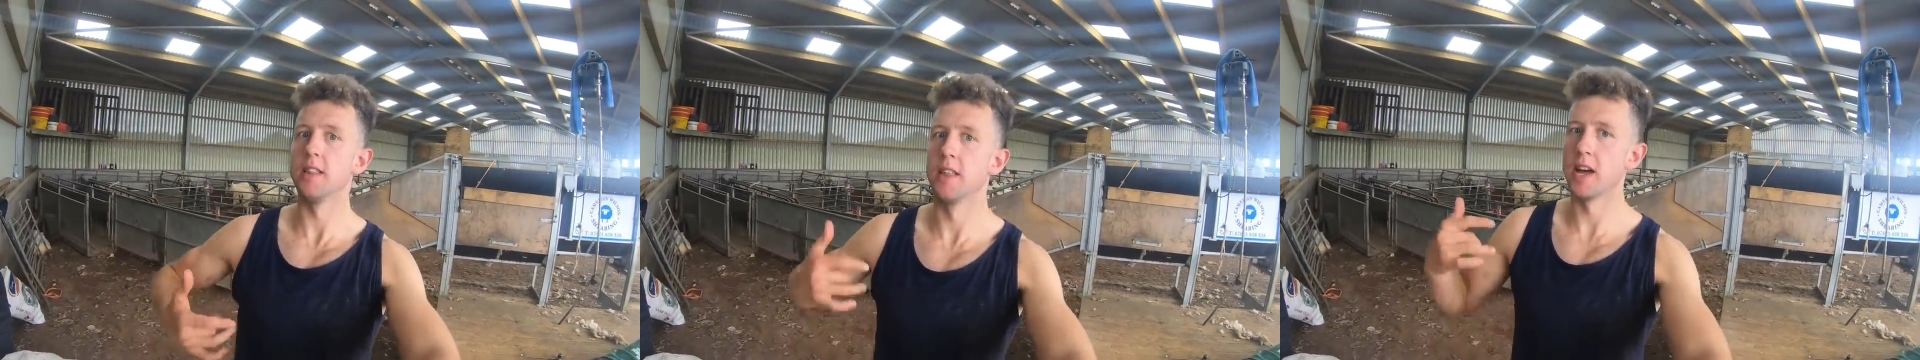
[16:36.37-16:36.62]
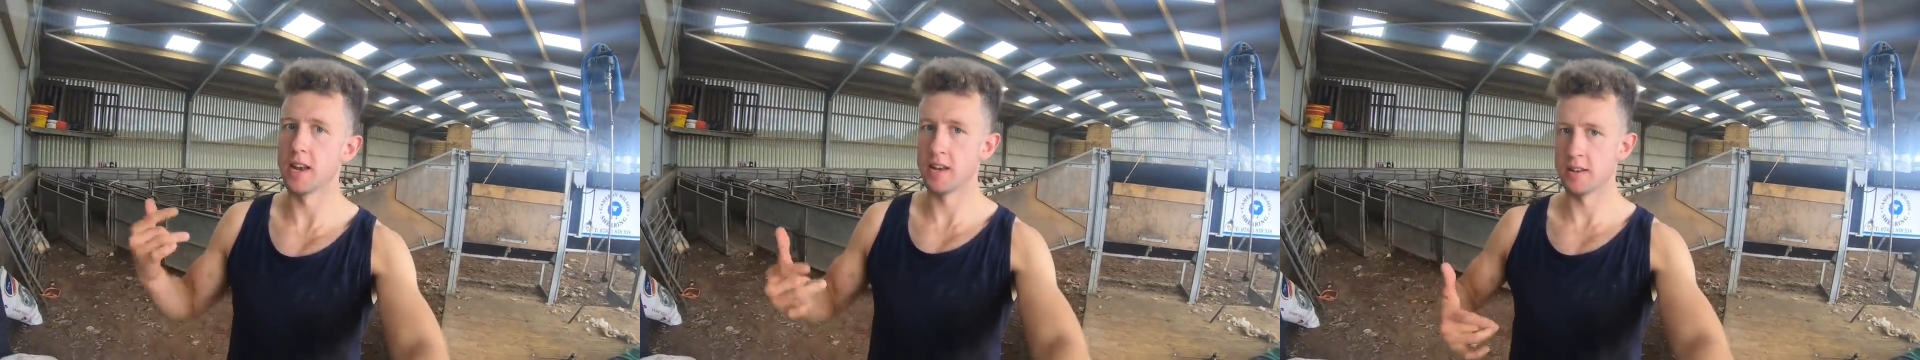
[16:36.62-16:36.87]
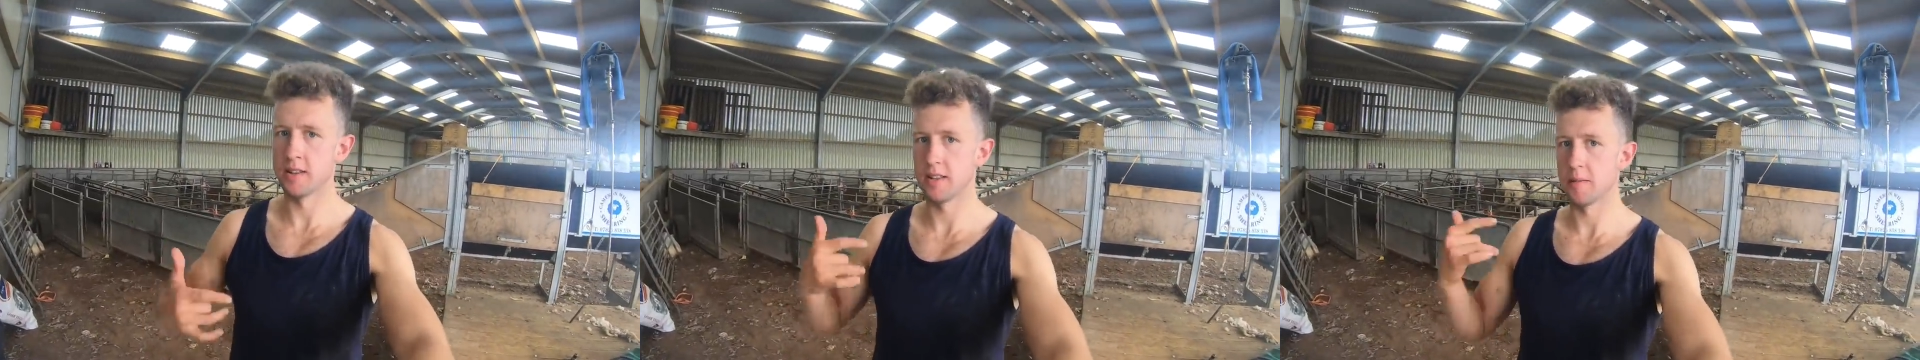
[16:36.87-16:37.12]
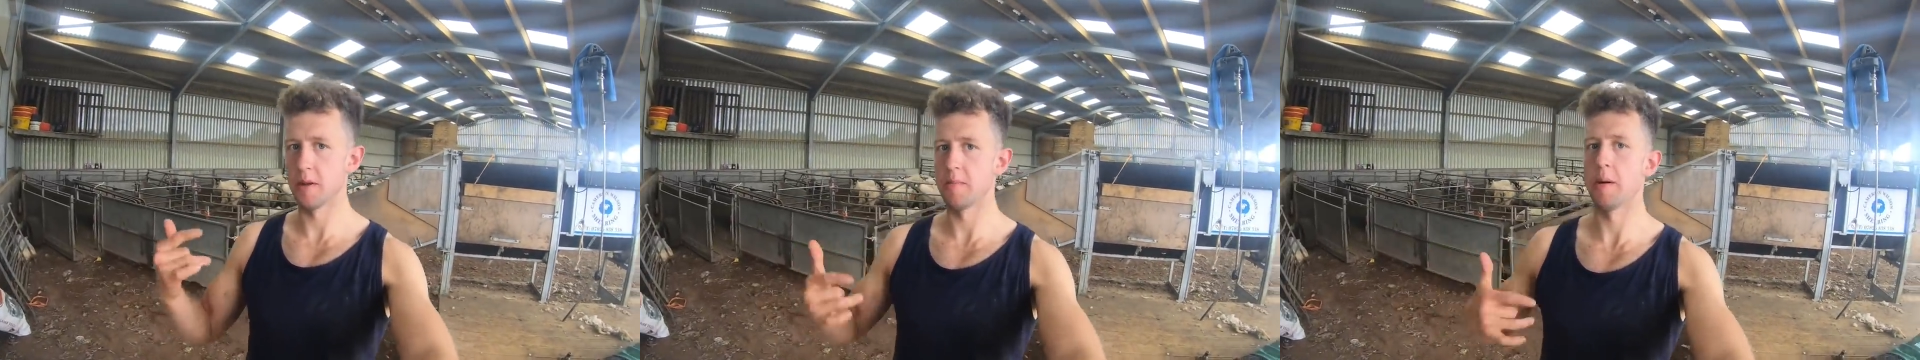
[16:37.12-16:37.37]
then
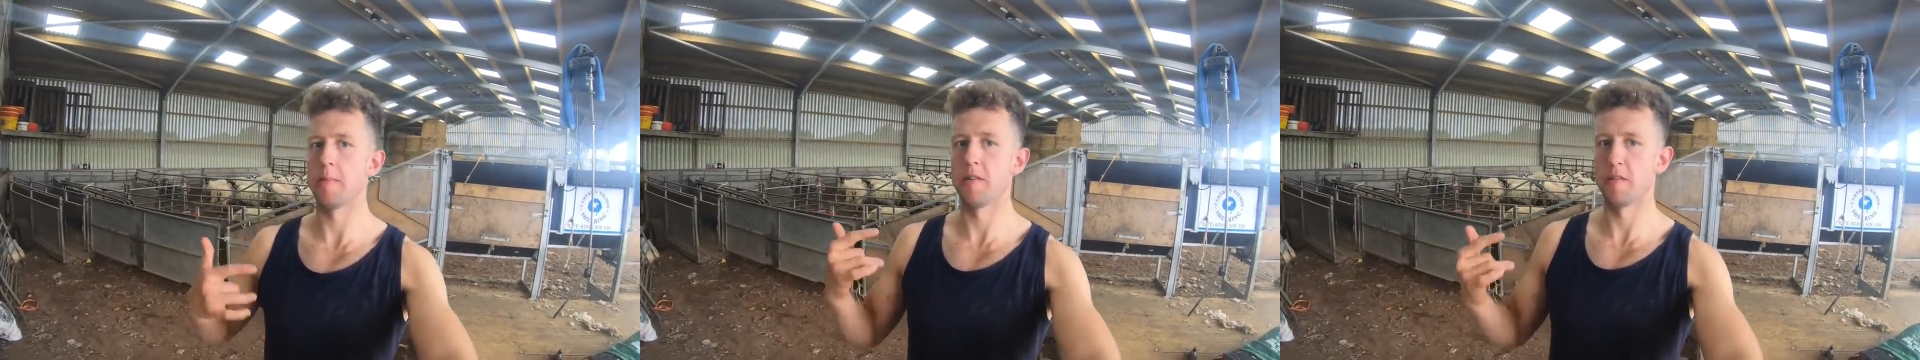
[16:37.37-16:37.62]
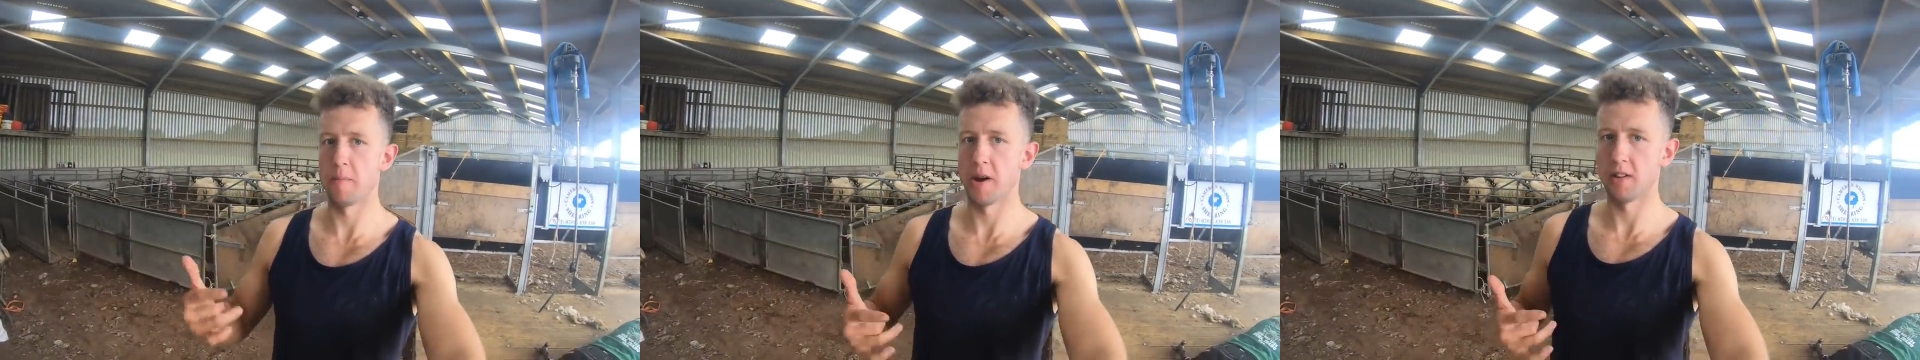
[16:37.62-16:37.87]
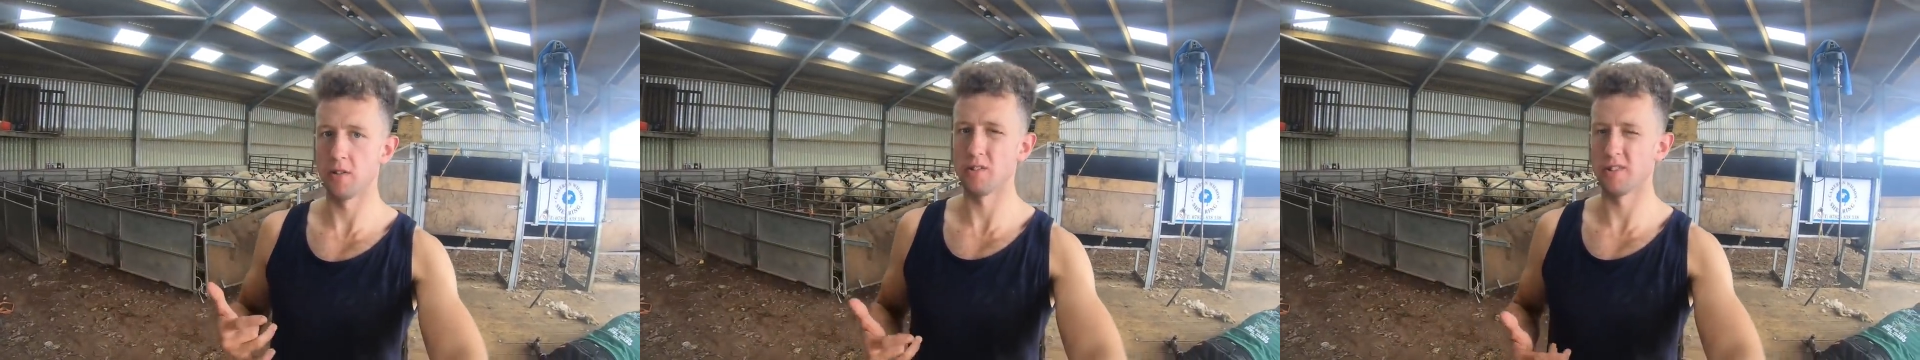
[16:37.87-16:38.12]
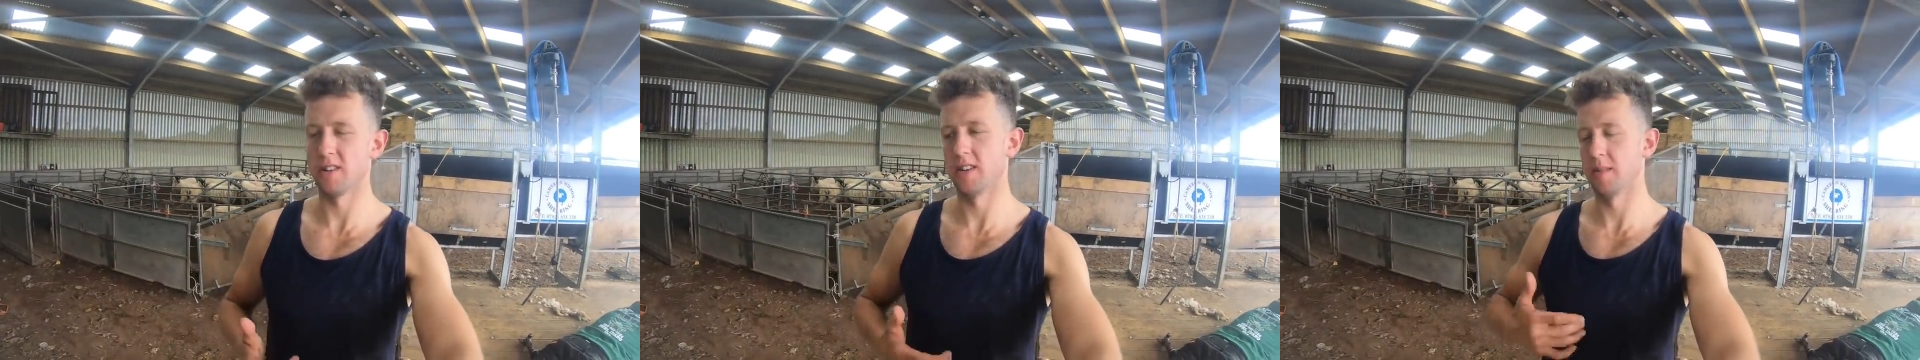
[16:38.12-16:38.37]
there might be a bit of a
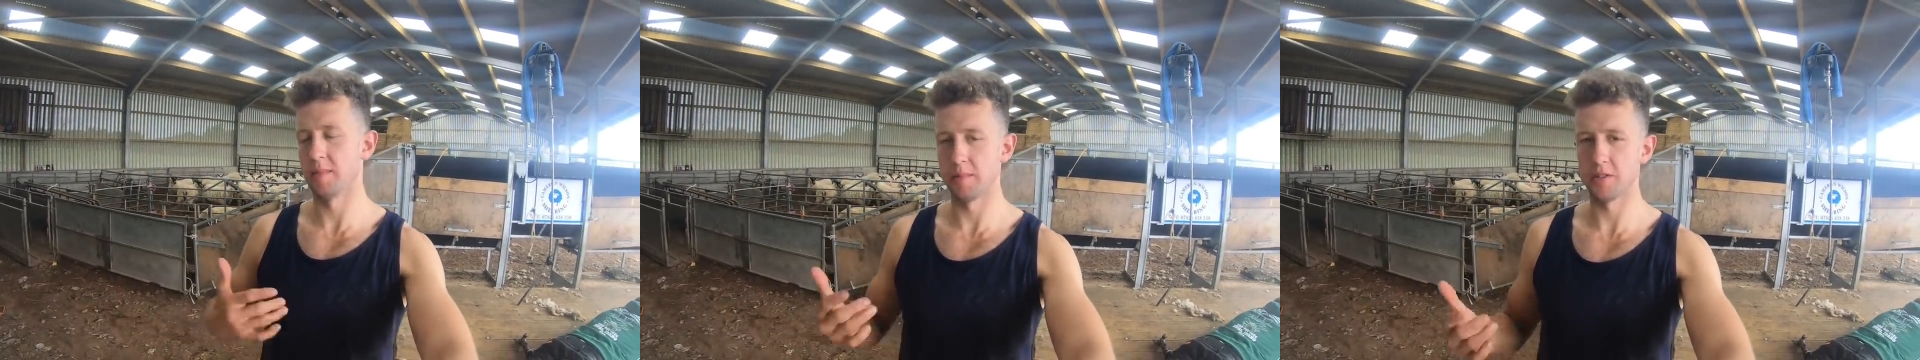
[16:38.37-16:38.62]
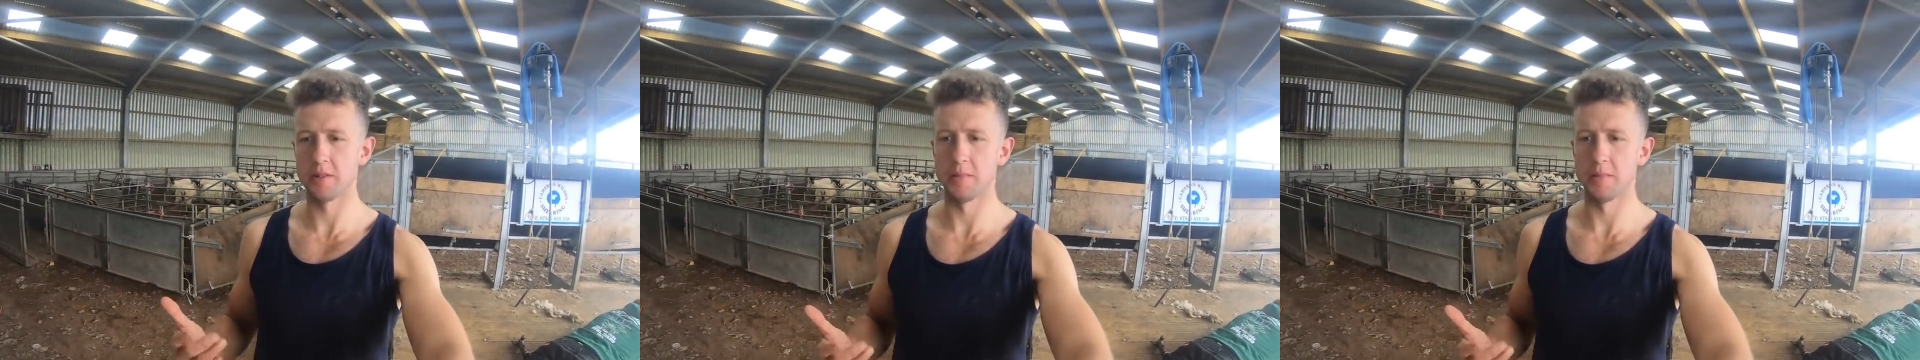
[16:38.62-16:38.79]
backlog and there might be some